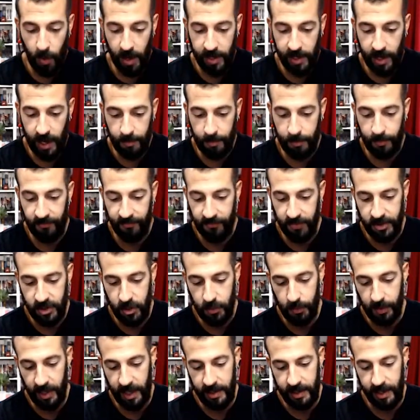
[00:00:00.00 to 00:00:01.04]
I first
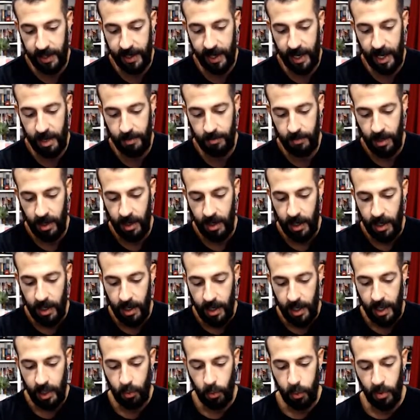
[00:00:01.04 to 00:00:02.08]
played the game,
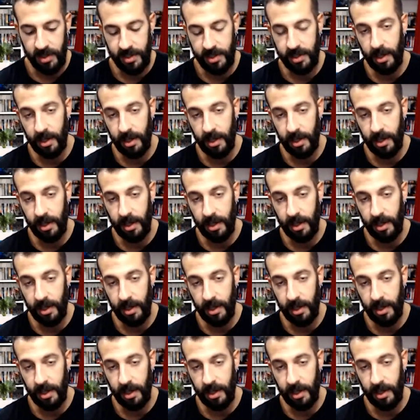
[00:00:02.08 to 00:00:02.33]
it was the